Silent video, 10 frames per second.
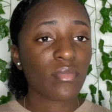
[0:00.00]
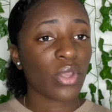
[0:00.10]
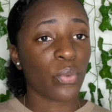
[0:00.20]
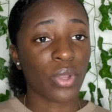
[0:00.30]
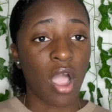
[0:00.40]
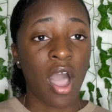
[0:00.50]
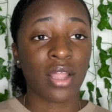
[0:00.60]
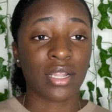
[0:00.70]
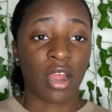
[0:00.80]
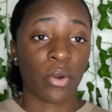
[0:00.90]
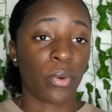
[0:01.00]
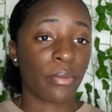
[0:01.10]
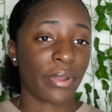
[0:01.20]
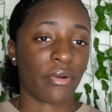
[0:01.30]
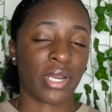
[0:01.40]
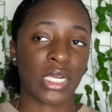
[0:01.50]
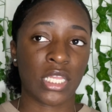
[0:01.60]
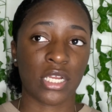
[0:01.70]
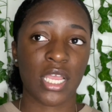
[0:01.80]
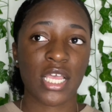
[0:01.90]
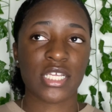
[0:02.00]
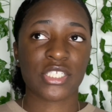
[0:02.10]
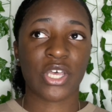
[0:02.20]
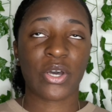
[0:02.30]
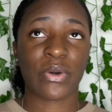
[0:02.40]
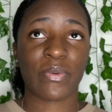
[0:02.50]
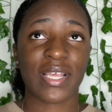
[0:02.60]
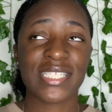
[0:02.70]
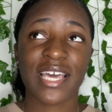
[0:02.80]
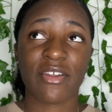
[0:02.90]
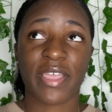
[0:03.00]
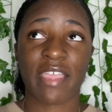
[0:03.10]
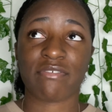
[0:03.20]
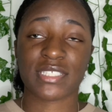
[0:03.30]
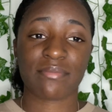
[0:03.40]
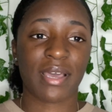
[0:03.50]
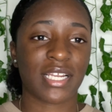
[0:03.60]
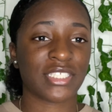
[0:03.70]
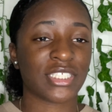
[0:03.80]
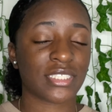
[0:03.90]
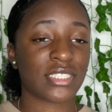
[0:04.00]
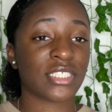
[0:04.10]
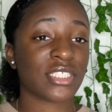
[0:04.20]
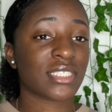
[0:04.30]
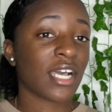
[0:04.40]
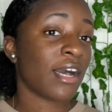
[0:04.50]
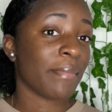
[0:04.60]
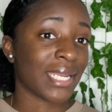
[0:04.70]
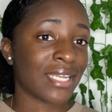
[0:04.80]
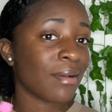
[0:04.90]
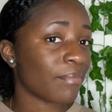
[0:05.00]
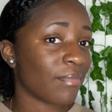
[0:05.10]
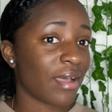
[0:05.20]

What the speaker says: We all are, one way or another. So it's not okay for somebody to just come and dump